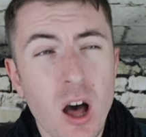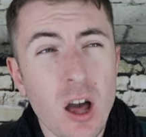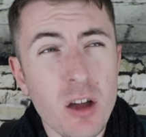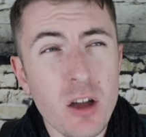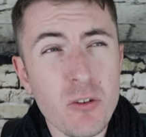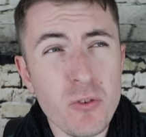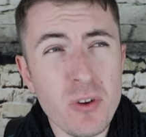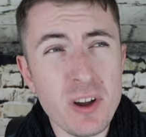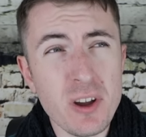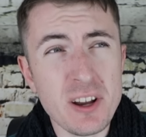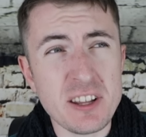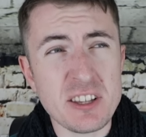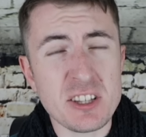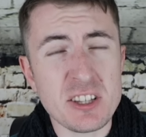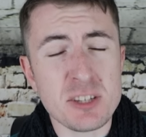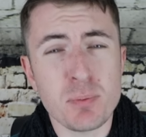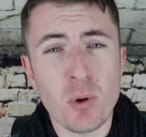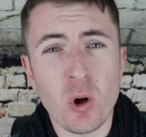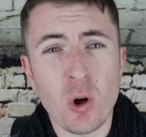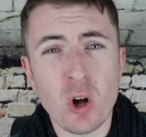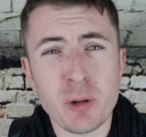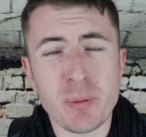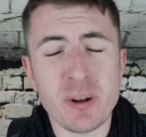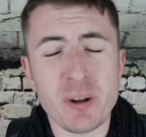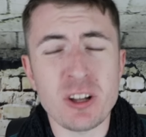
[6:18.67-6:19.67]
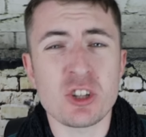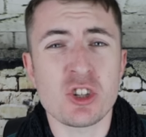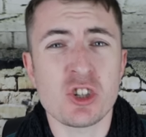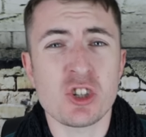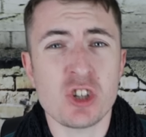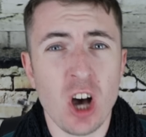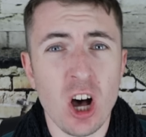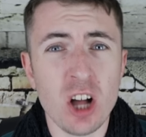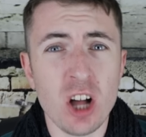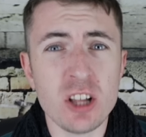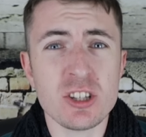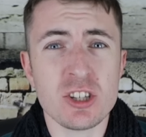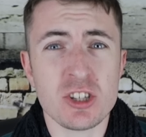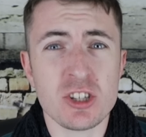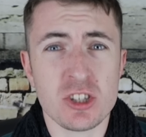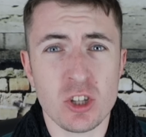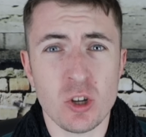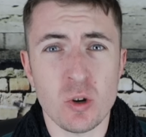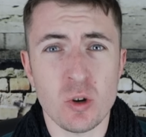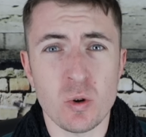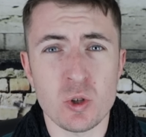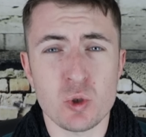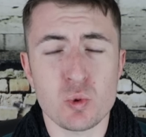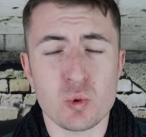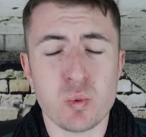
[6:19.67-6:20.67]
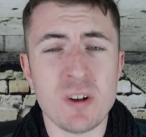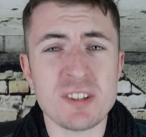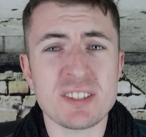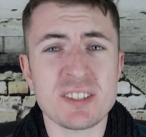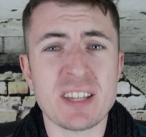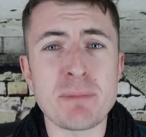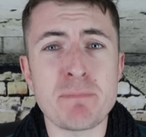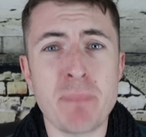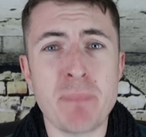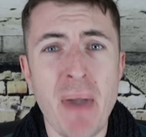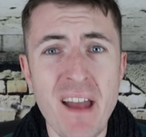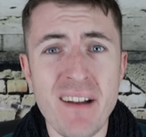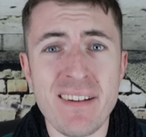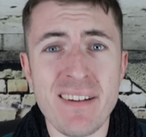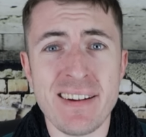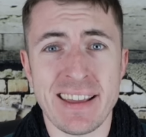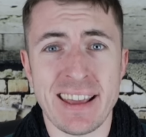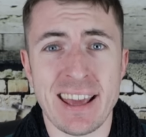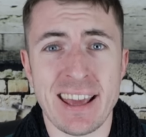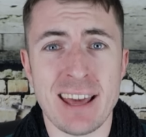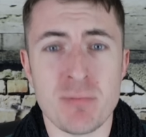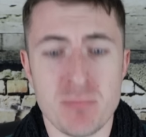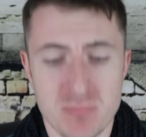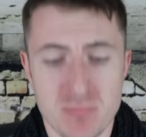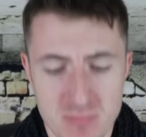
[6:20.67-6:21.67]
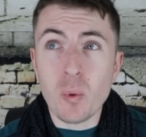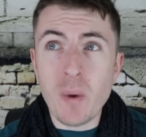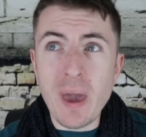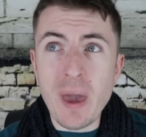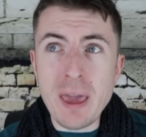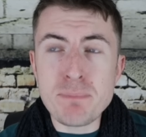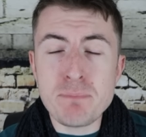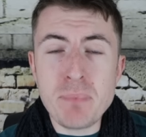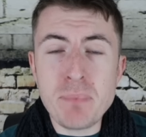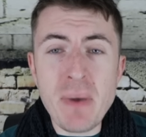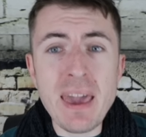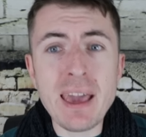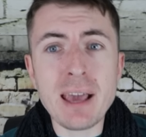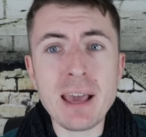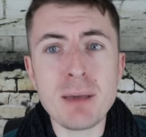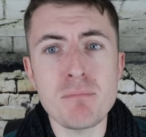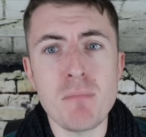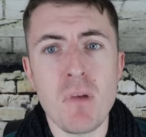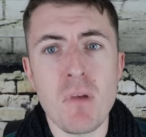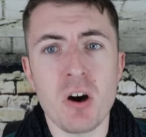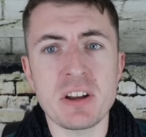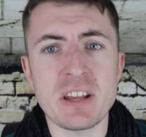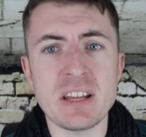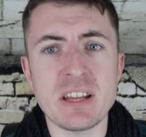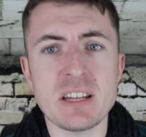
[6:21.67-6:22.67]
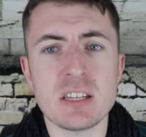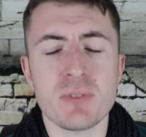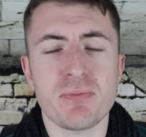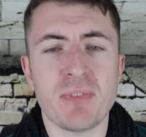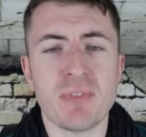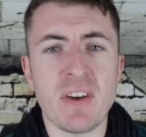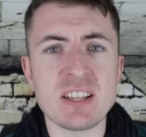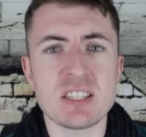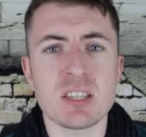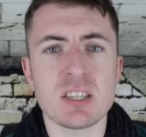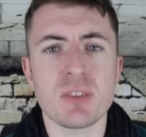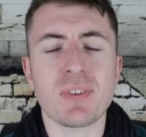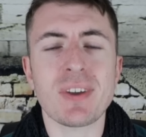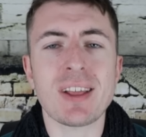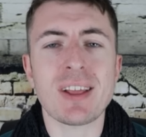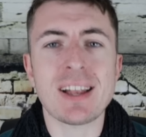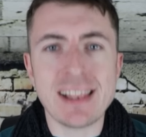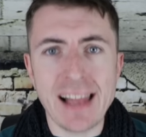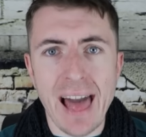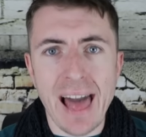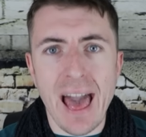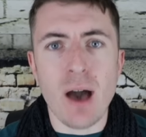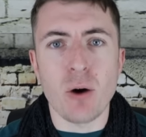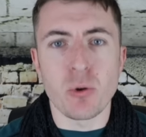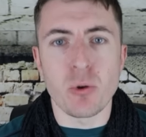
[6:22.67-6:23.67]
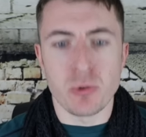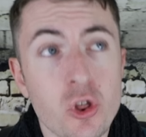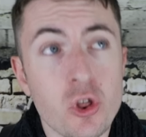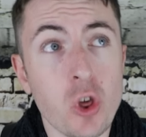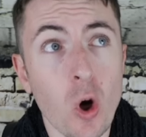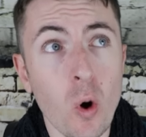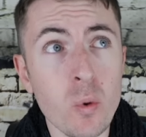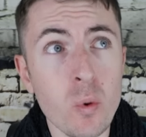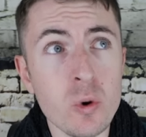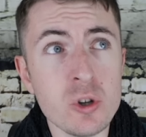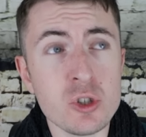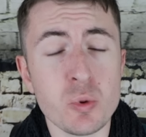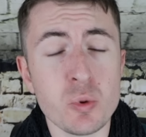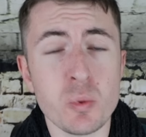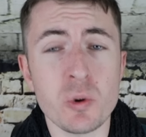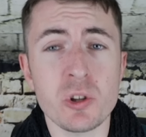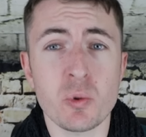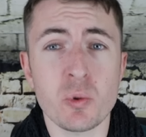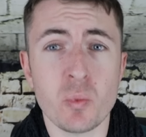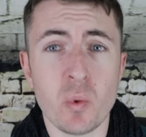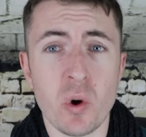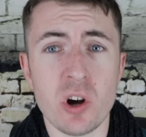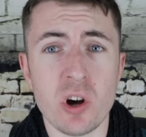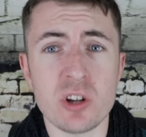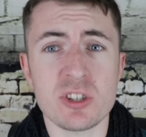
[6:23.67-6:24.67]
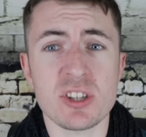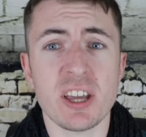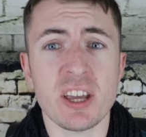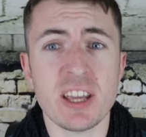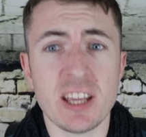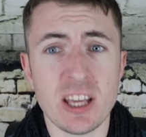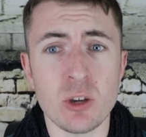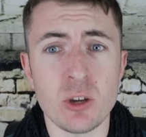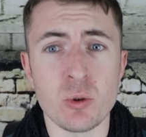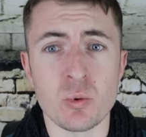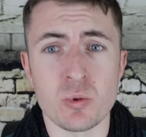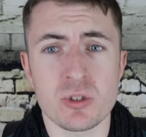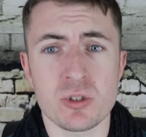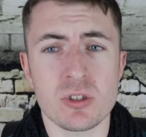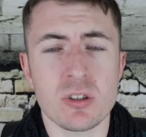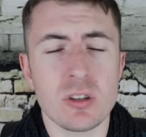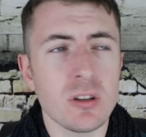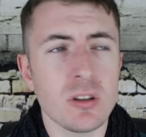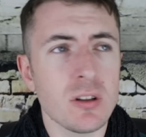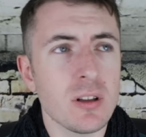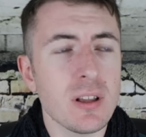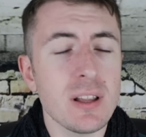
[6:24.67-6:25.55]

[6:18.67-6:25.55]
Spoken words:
I really spoke about John Stones whilst comparing him to a big money defensive clown. Those were the words I used.